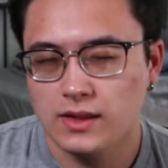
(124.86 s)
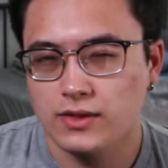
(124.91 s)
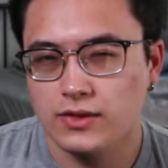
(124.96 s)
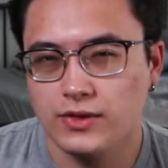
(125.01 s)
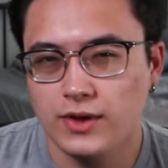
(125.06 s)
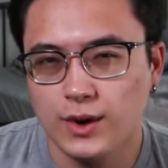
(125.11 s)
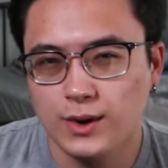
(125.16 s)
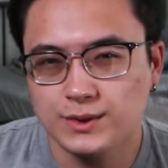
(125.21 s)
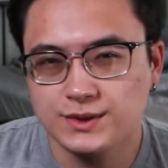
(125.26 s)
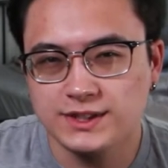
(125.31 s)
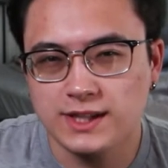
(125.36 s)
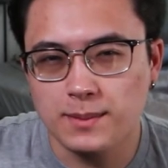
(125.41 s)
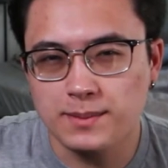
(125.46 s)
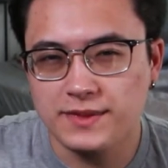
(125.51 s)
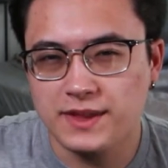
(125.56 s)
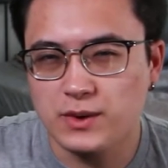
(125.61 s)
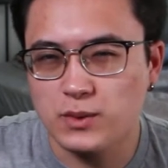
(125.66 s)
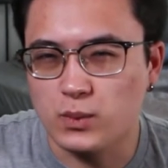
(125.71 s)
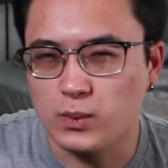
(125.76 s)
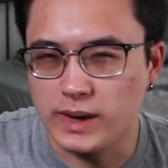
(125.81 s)
Though
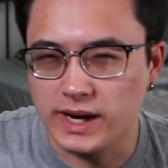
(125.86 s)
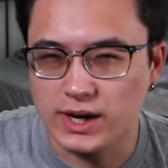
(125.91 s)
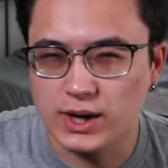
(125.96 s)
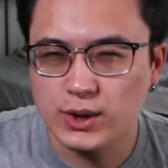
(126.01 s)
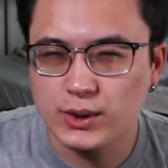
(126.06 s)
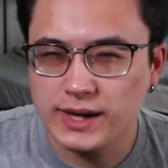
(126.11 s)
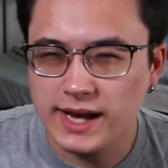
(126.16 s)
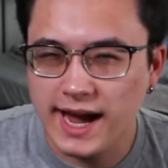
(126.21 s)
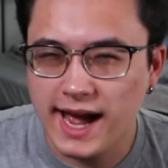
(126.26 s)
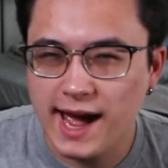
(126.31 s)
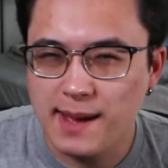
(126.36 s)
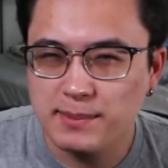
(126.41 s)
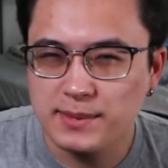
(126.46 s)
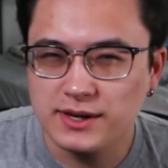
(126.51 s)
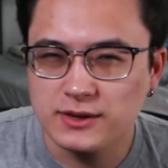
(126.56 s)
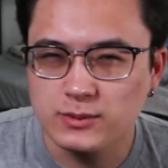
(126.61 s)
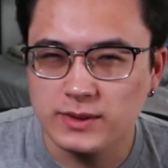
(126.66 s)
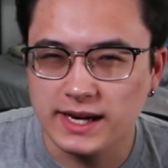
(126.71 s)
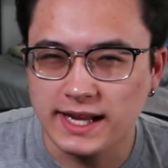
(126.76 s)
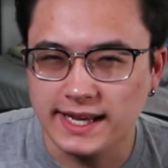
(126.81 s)
something weird
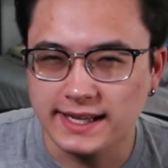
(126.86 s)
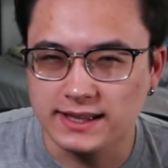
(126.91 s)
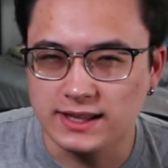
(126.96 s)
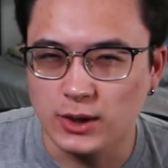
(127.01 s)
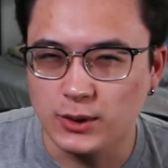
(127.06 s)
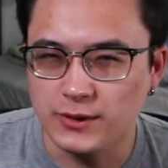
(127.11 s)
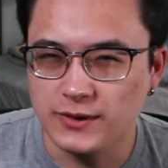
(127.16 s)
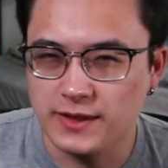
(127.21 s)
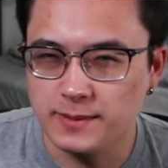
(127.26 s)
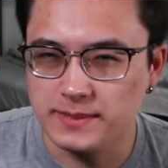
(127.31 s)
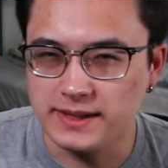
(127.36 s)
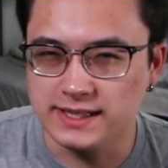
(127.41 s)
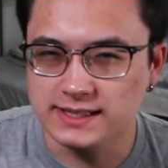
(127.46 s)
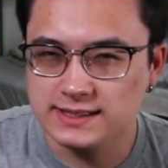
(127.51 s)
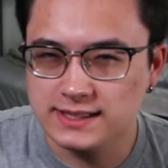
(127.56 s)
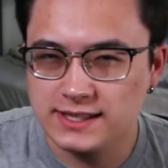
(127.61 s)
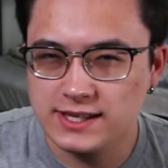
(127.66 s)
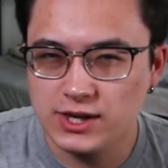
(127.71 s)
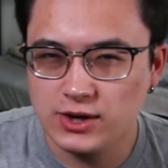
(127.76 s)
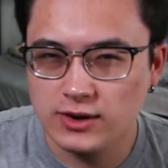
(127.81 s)
happened when I loaded them
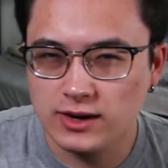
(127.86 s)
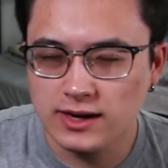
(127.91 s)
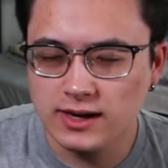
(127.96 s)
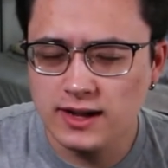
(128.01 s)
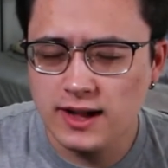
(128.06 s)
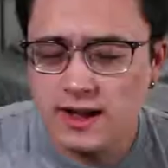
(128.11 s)
into Cura.